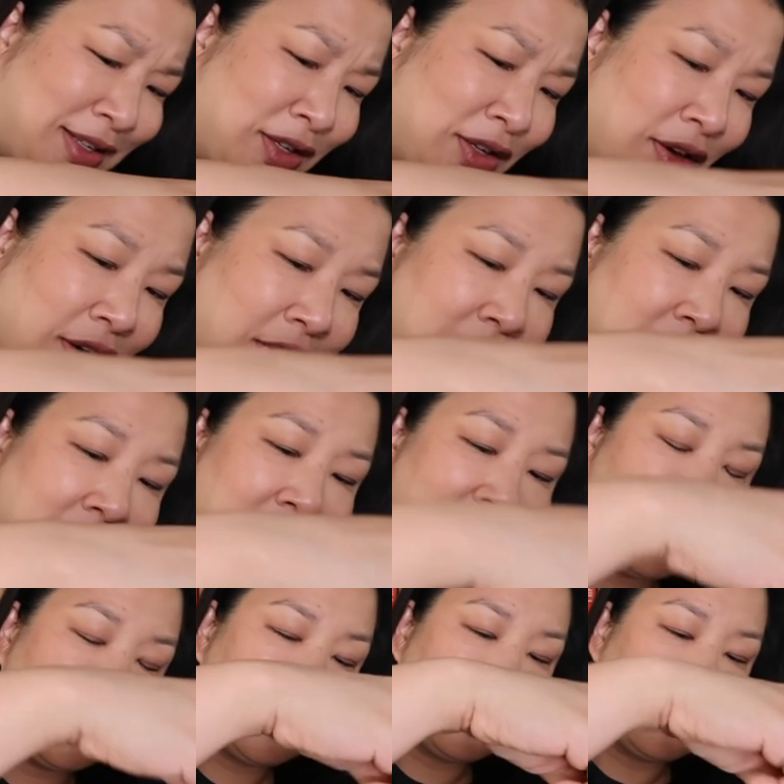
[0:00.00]
in yarn.
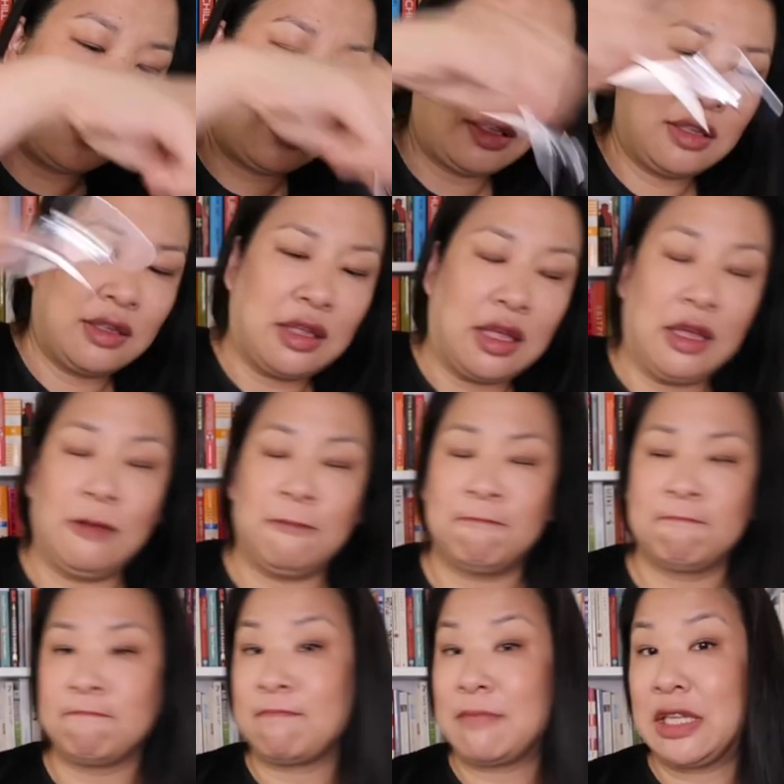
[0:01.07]

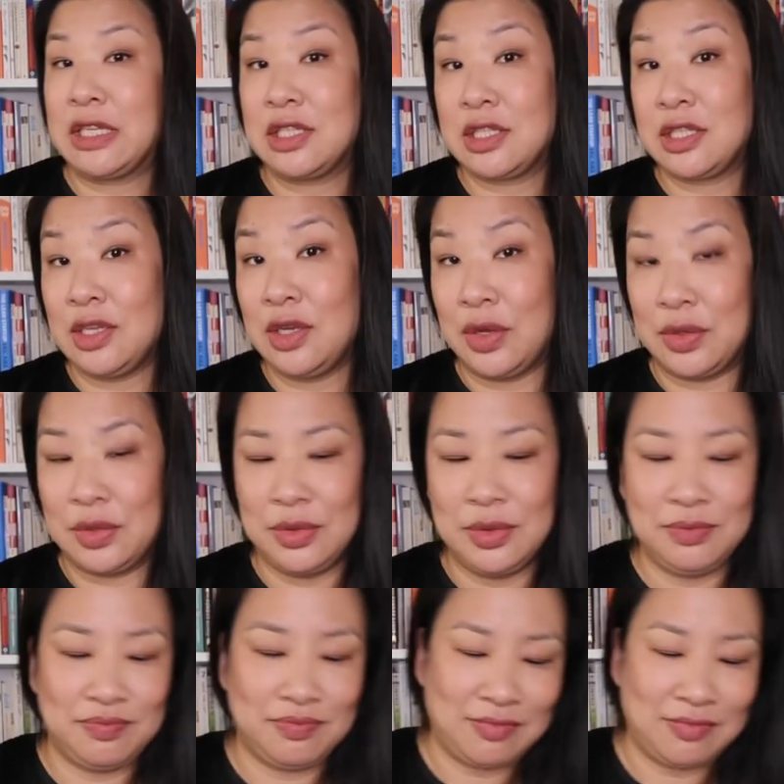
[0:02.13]
Um, so